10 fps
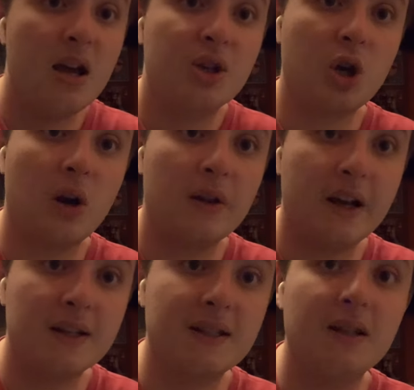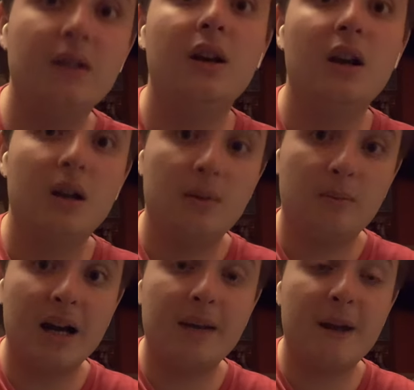Charlie Huston,
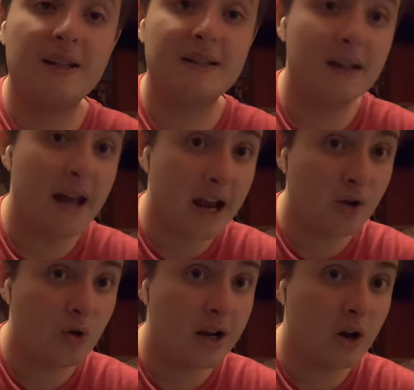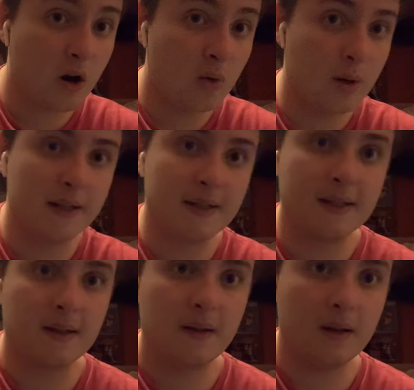Mike Benson, and Greg
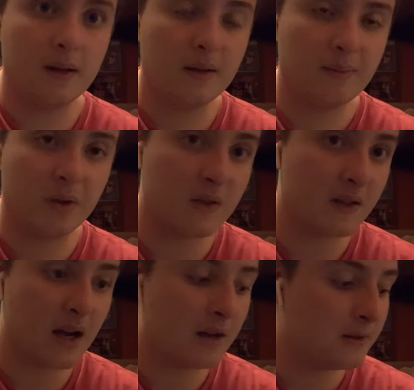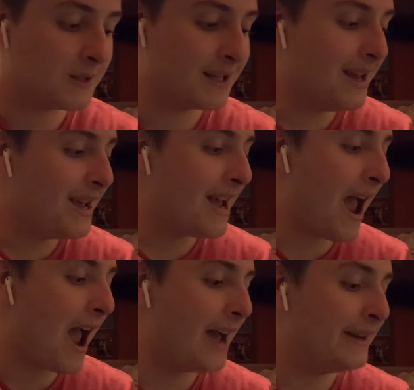Hurwitz. Those are the authors.
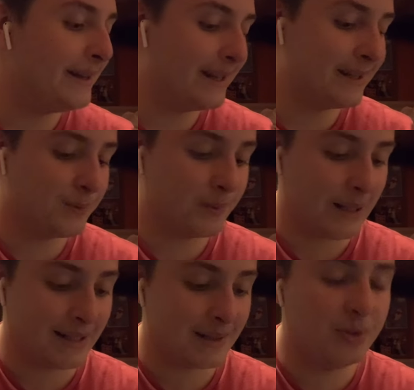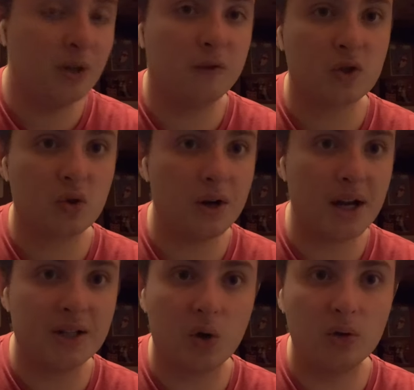And it's a beautiful story.
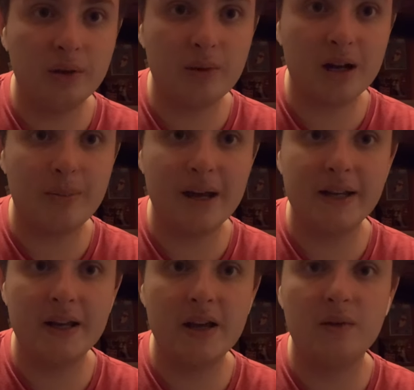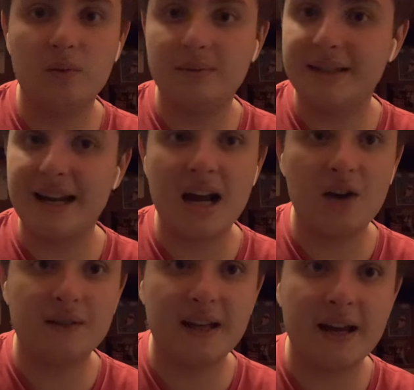I totally recommend it. 10
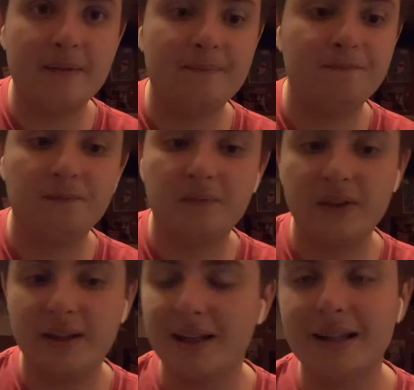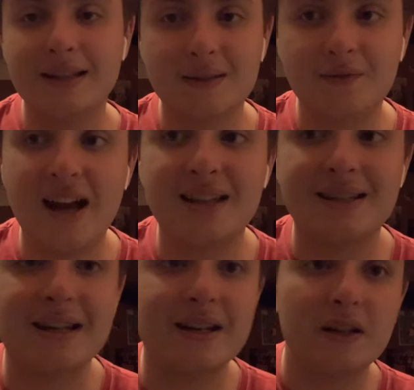out of 10. It's
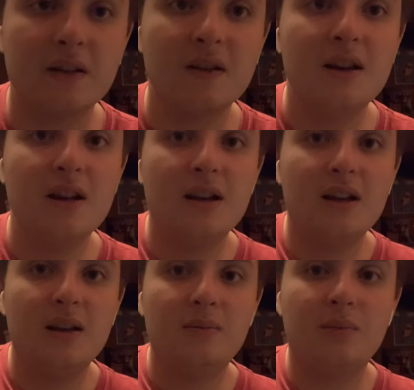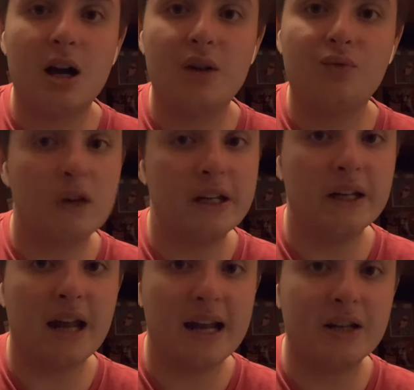fascinating. But
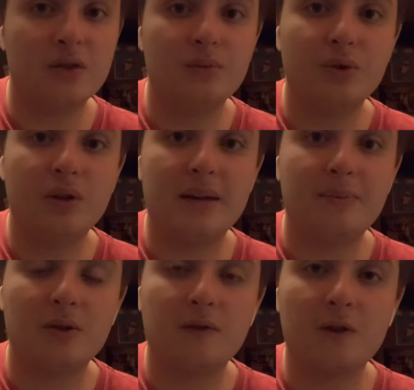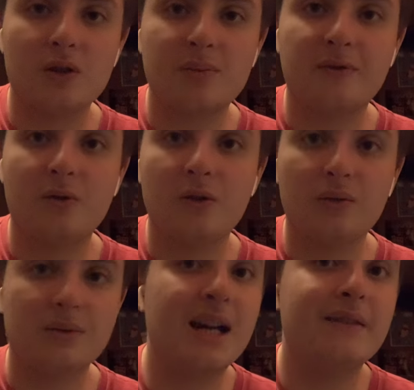read any other Moon Knight book first
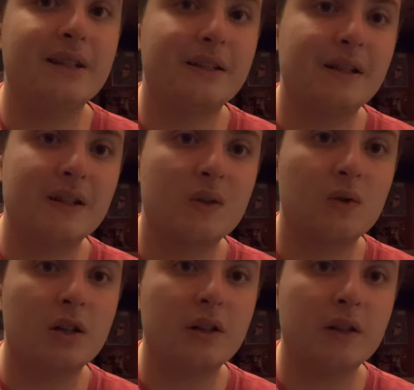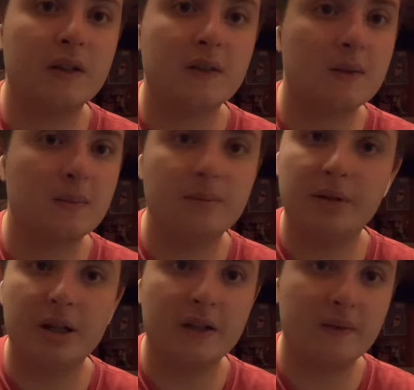before diving into this one.
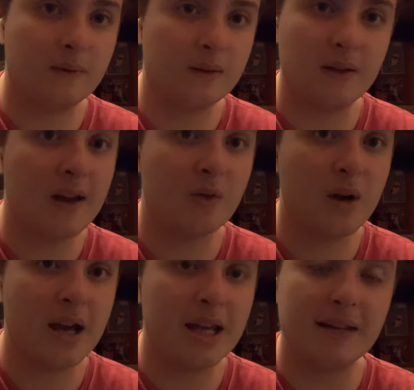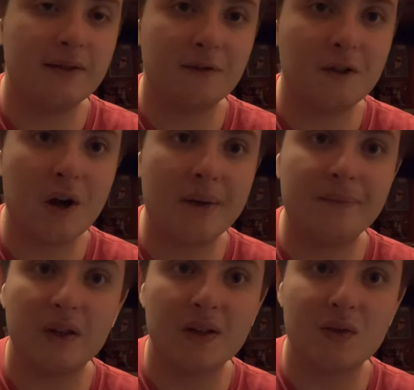But either way, even if not,
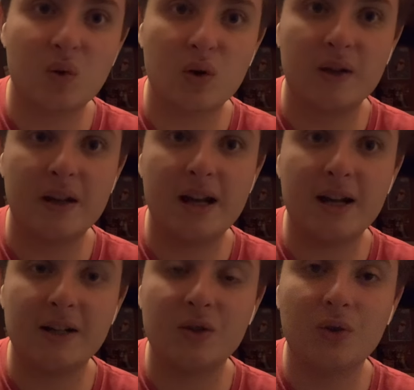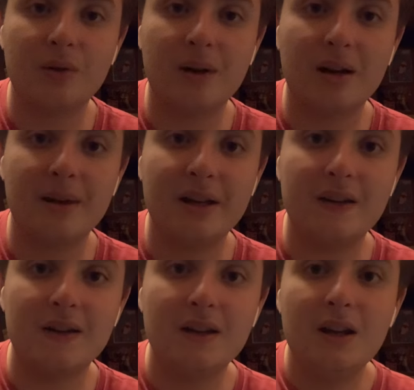it's worth it, and I totally recommend
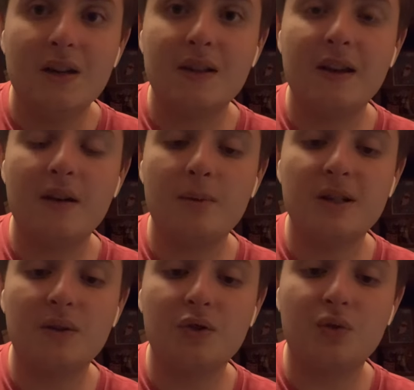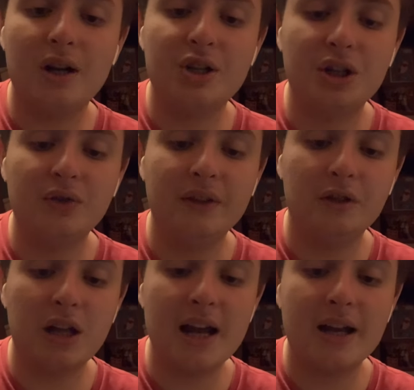it. Thank you everybody so much for watching. Leave a
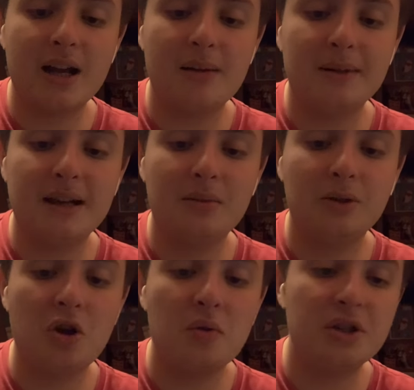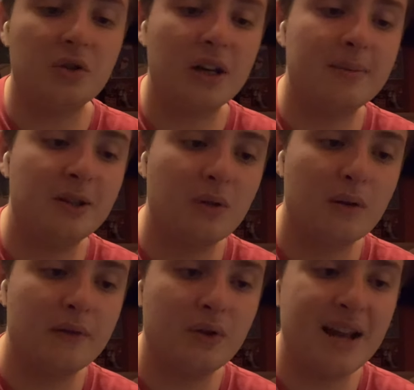like, comment down below what you'd like me to
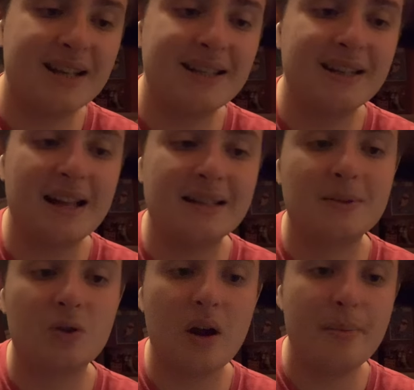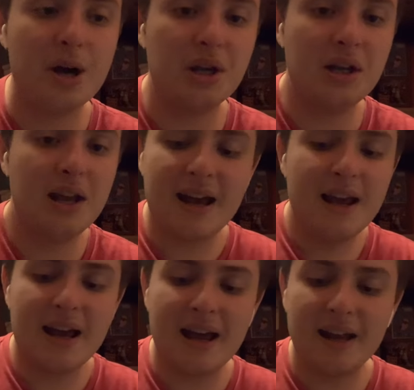review next. Hit that subscribe button
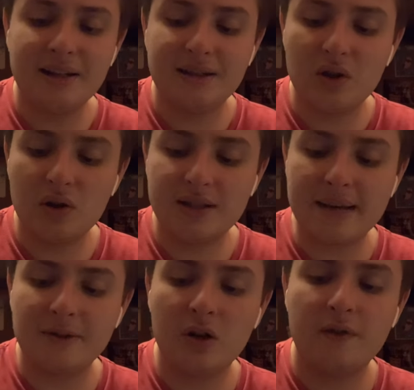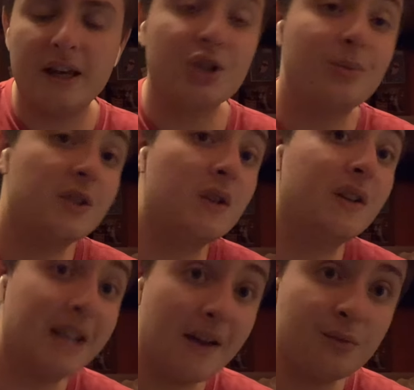and tap the notification bell so you
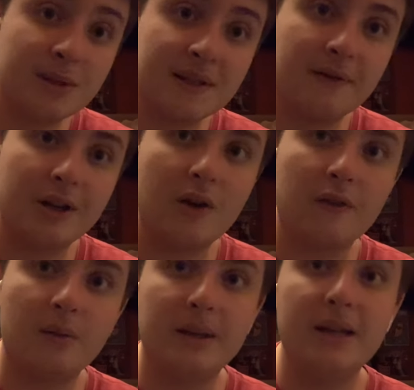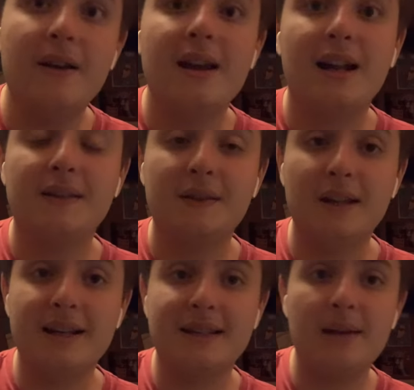never miss a video from me. And until
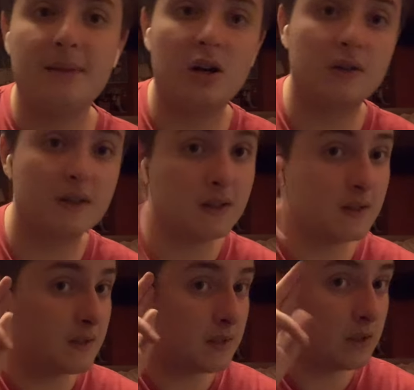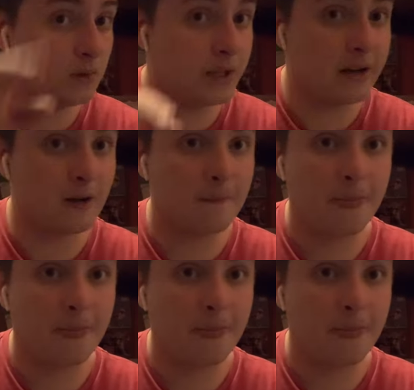next time, I'll see you later.